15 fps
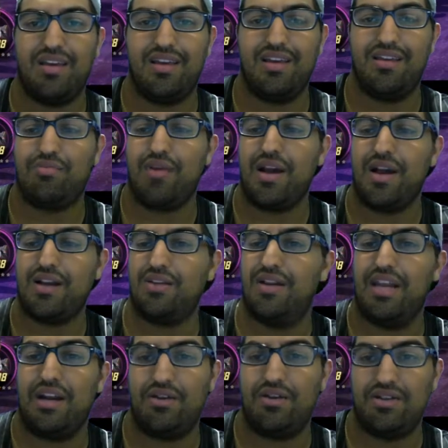practically
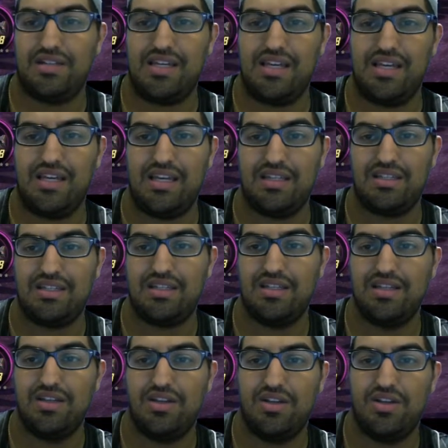guarantees
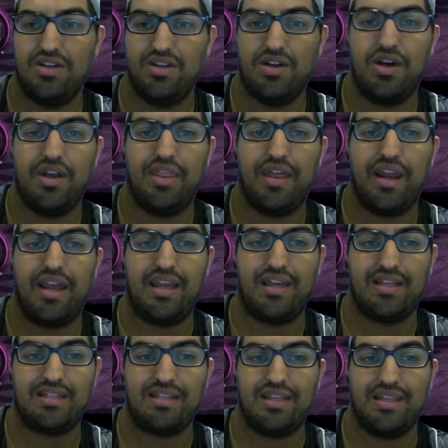that I
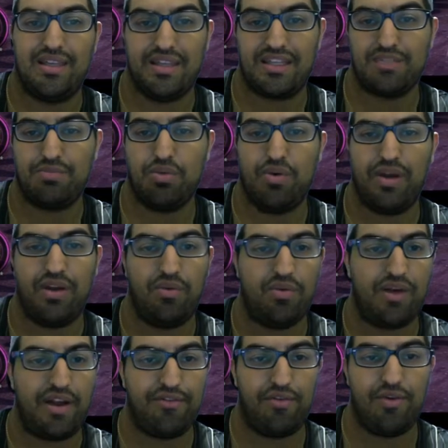get to this point where
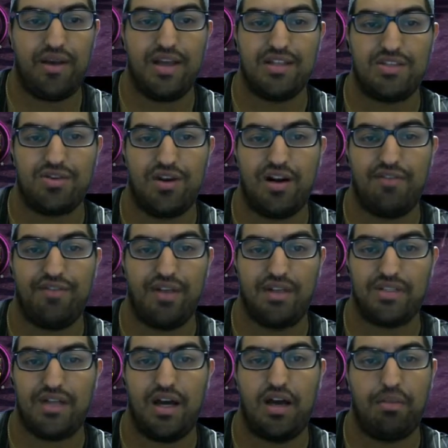everyone has their offense
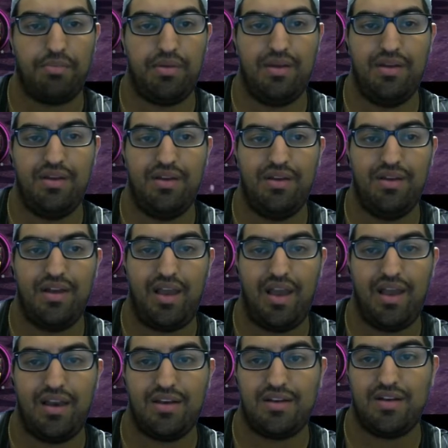up
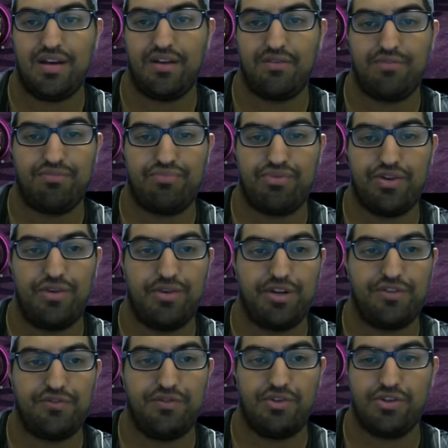and pretty much
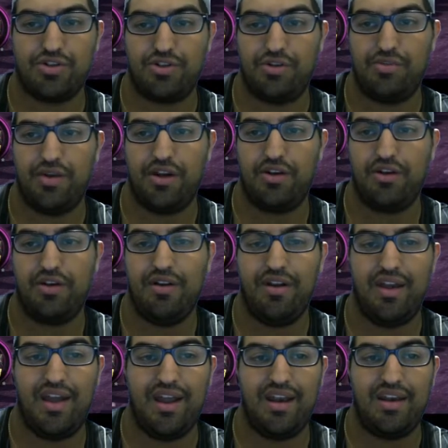full turn meter,
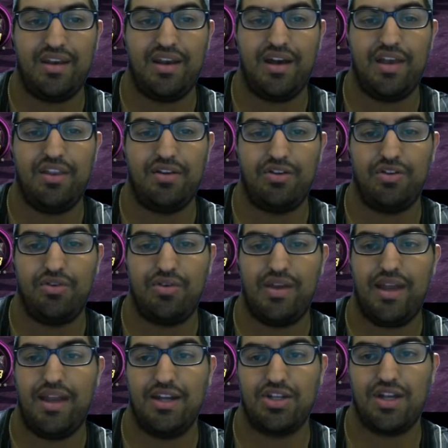and their Luke
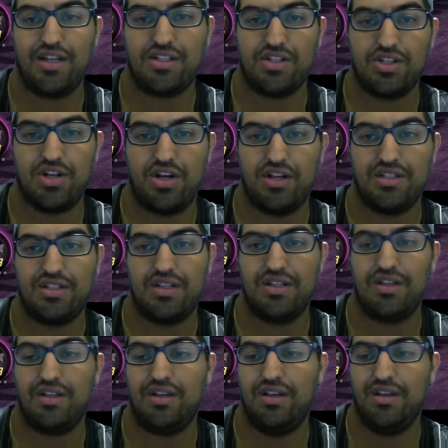Cage hasn't taunted,